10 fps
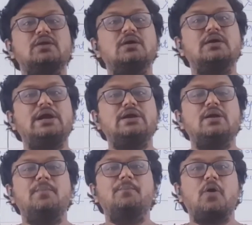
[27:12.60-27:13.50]

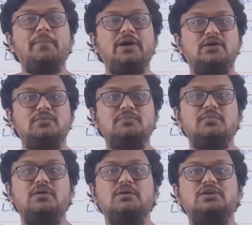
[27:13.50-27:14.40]
right? Momentum,
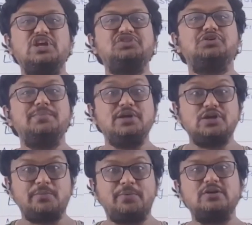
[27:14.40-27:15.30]
kg
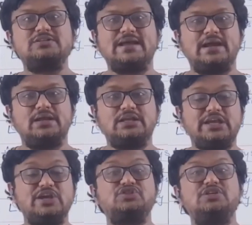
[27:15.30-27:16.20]
meter per second,
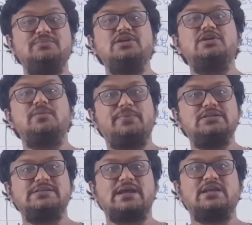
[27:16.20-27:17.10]

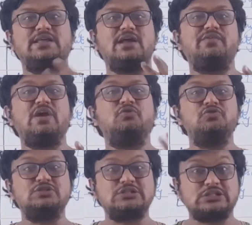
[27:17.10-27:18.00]
There we have
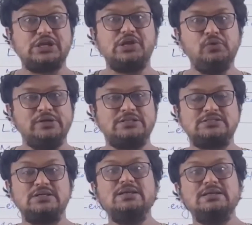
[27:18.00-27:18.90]
used 3 units,
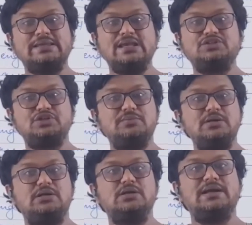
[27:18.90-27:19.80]
kg,
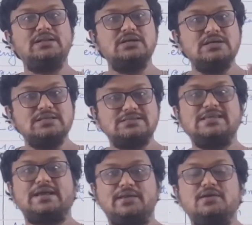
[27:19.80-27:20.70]
meter and
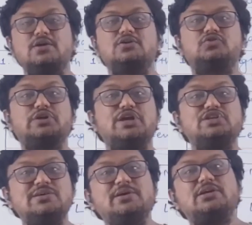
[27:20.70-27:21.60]
second. So
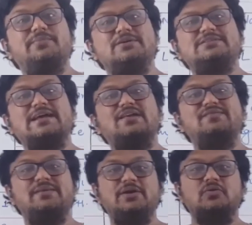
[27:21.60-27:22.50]
kg meter per second
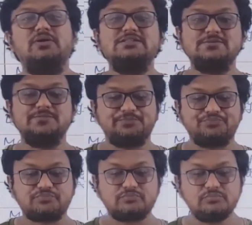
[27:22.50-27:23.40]
will be known as
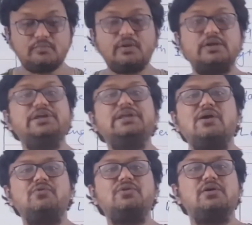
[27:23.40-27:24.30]

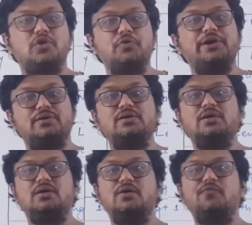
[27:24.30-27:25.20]
derived unit
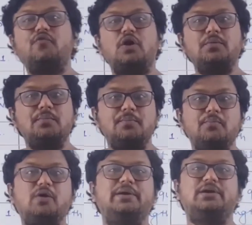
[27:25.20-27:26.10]
for
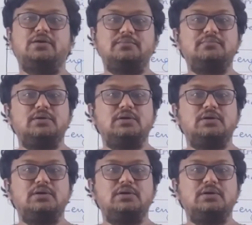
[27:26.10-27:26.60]
momentum.